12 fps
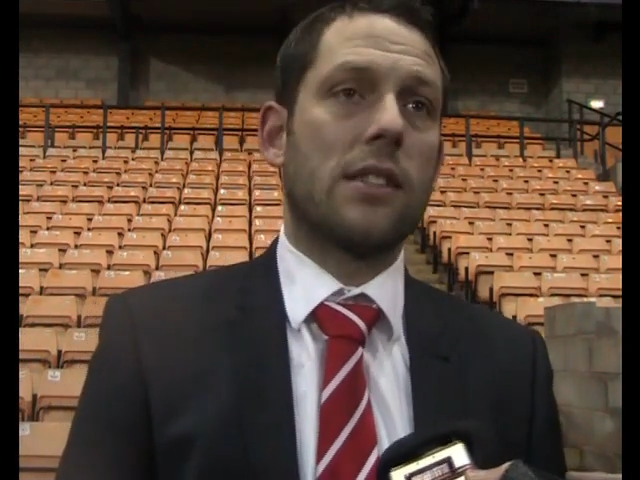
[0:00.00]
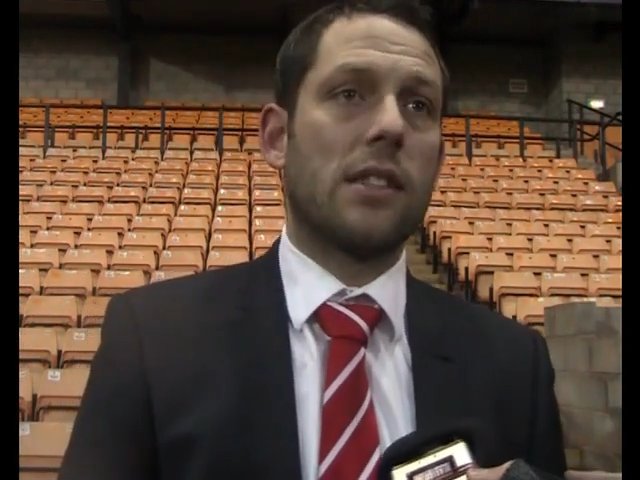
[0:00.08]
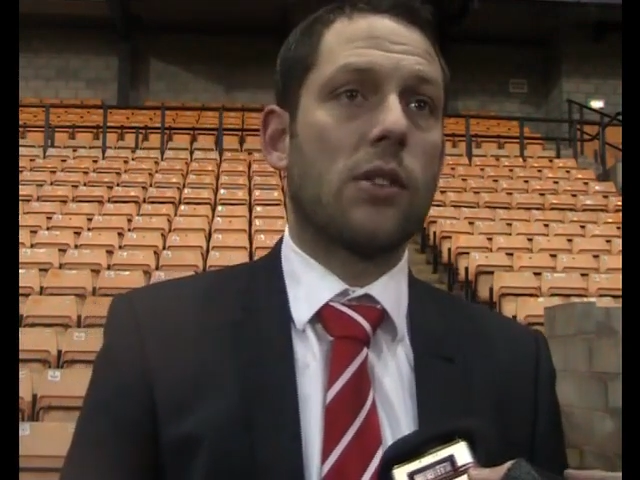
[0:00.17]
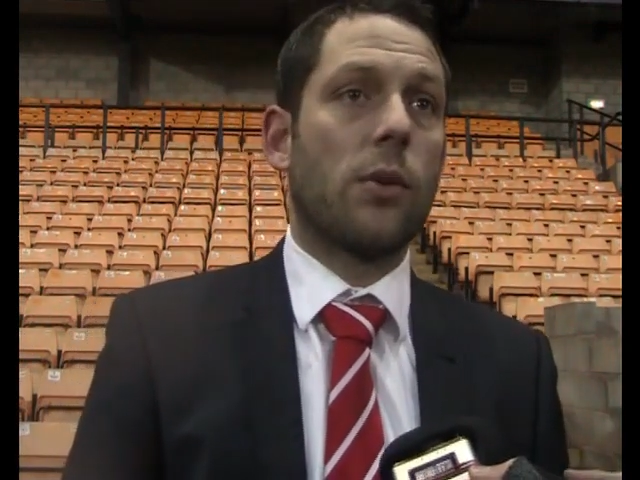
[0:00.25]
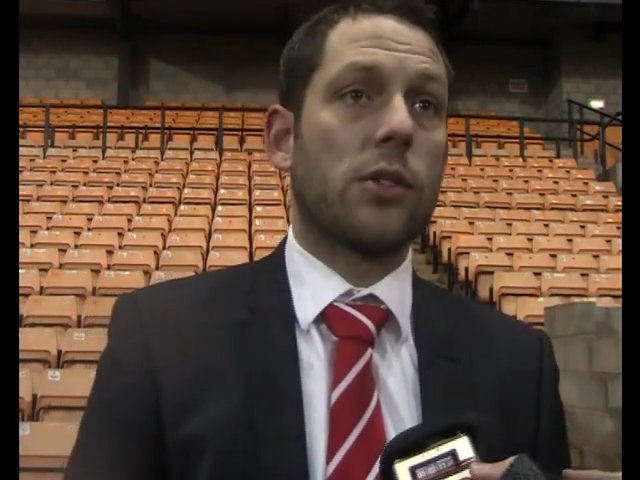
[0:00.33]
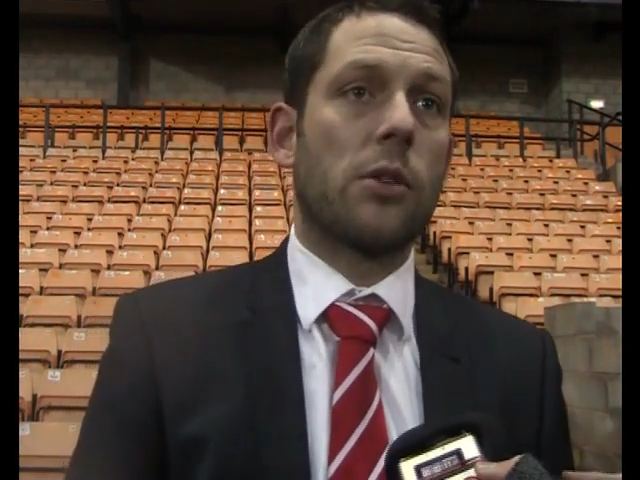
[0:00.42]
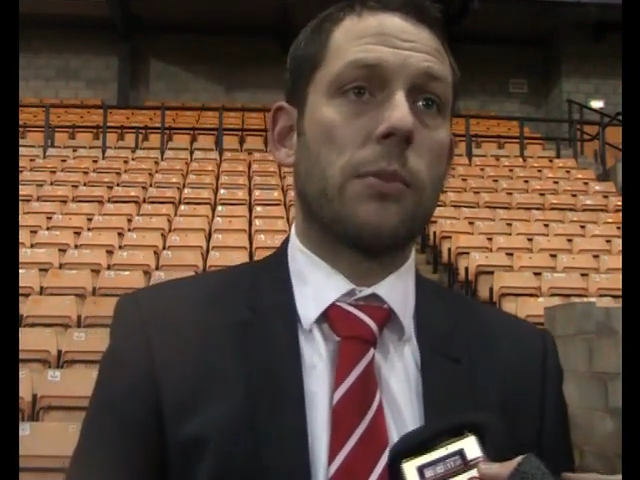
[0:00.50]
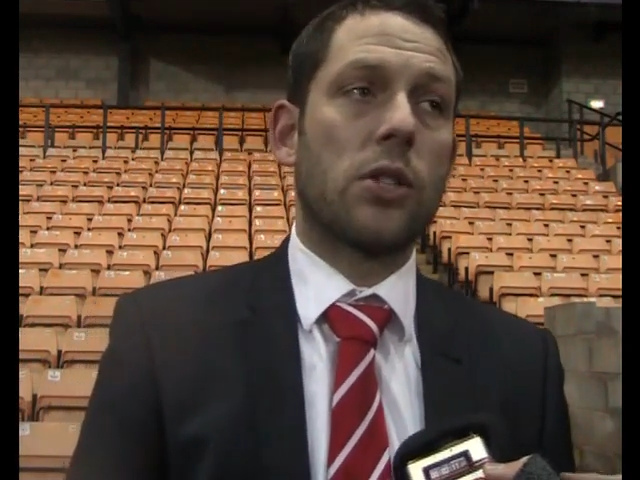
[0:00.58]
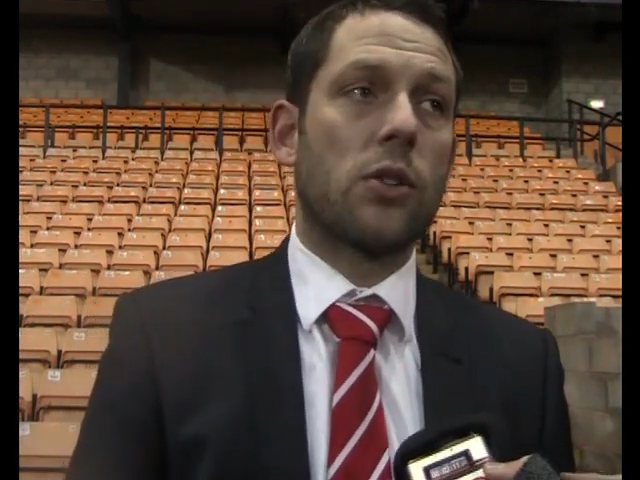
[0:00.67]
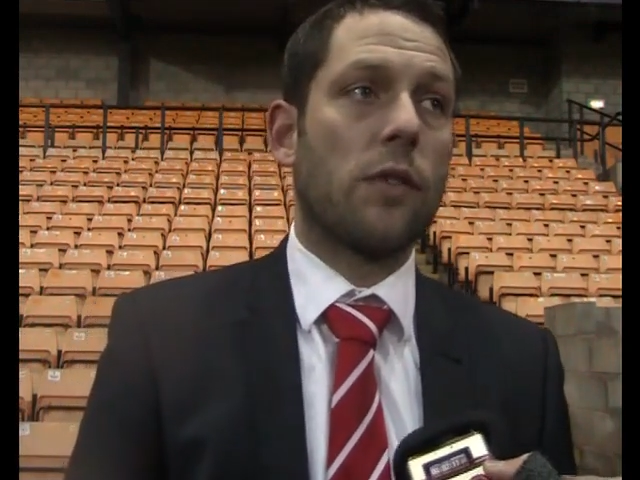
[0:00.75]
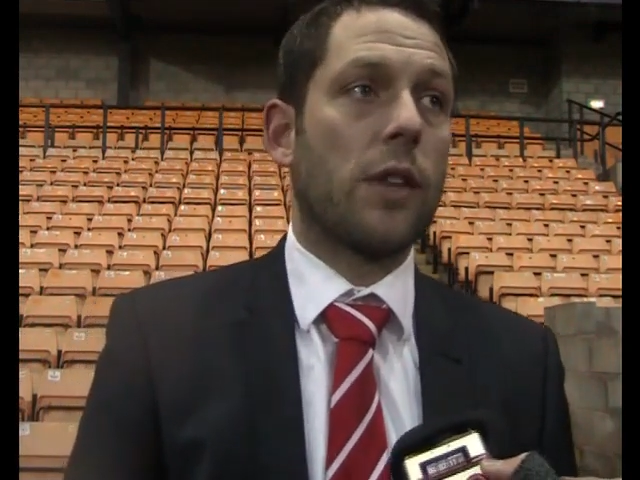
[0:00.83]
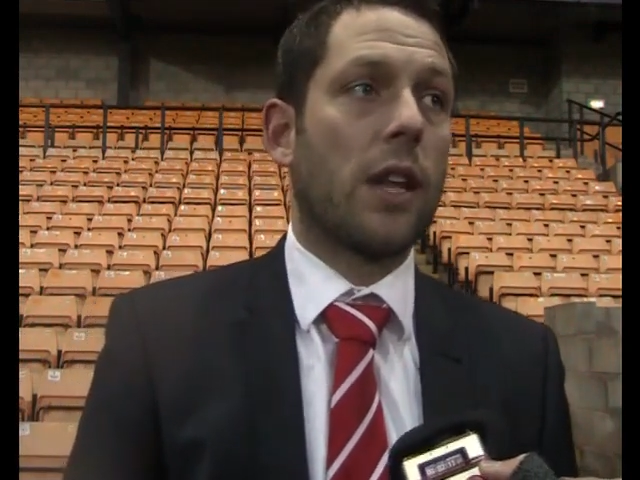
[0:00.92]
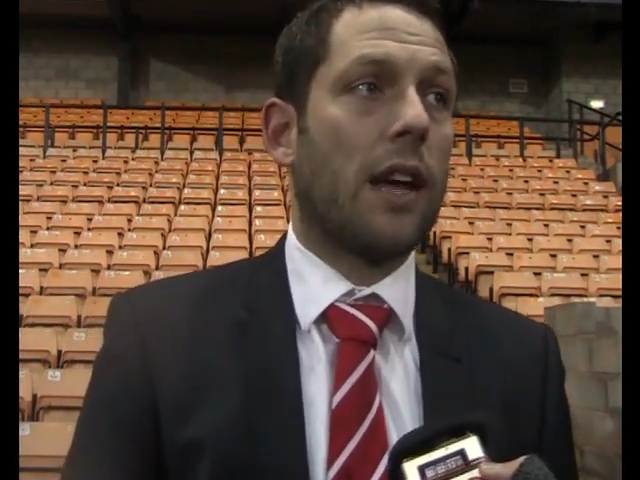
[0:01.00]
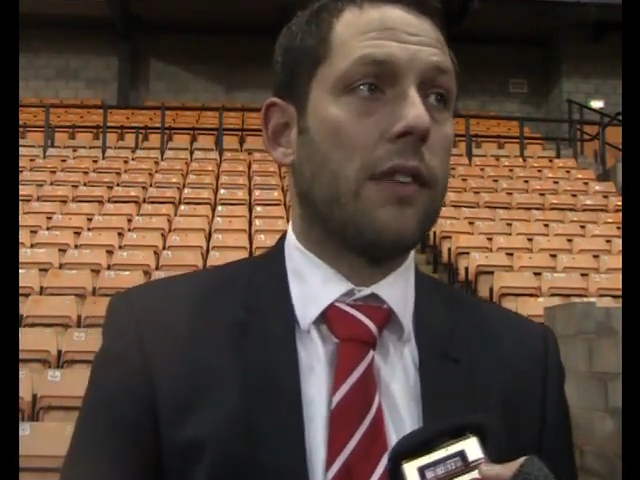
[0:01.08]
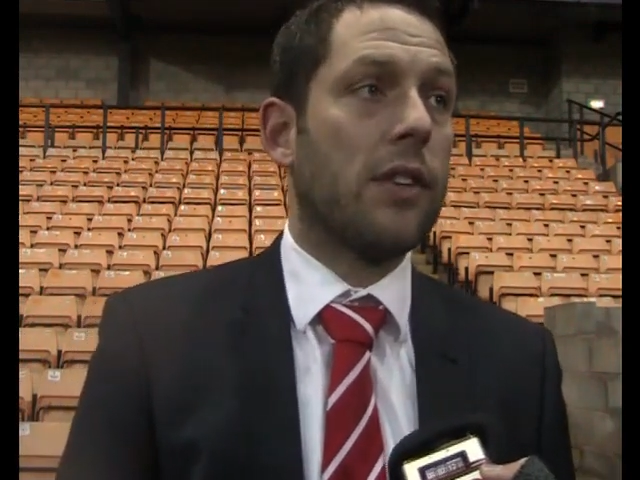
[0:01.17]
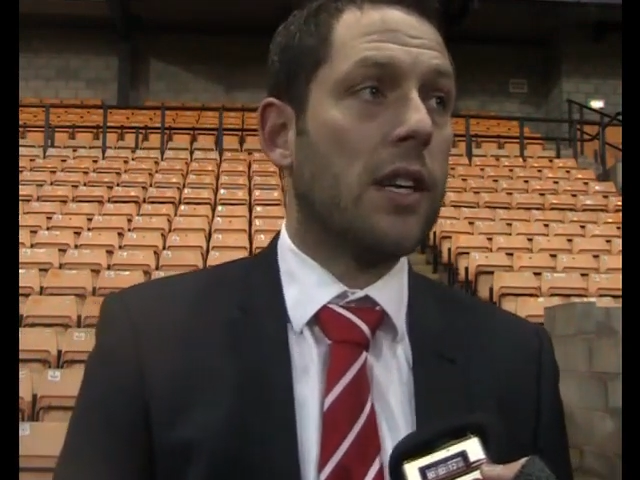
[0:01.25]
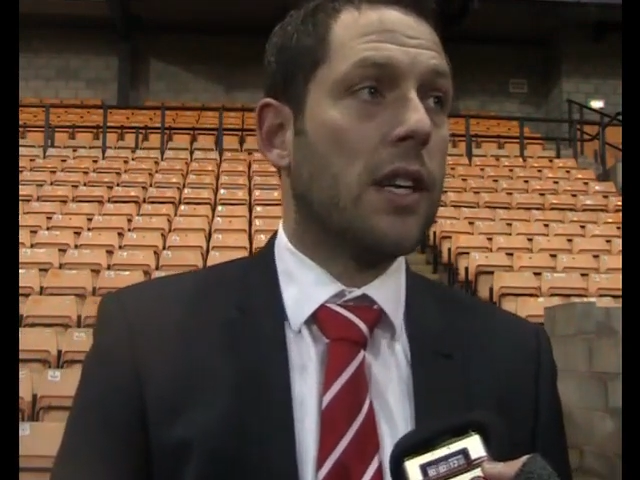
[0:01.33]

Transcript: it, it's always going to be tough with 11.